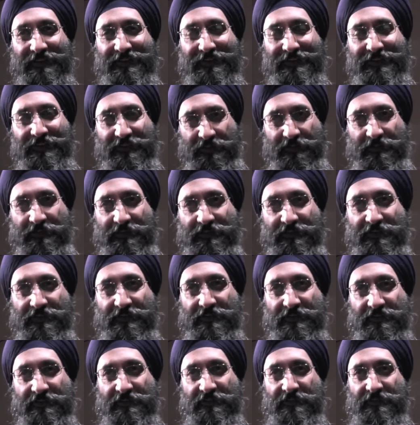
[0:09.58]
when you're not
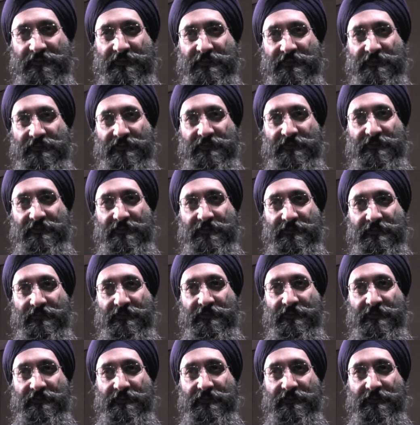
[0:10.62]
Samsung
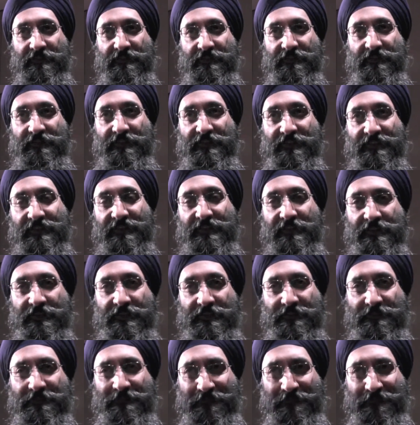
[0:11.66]
or you're not Apple,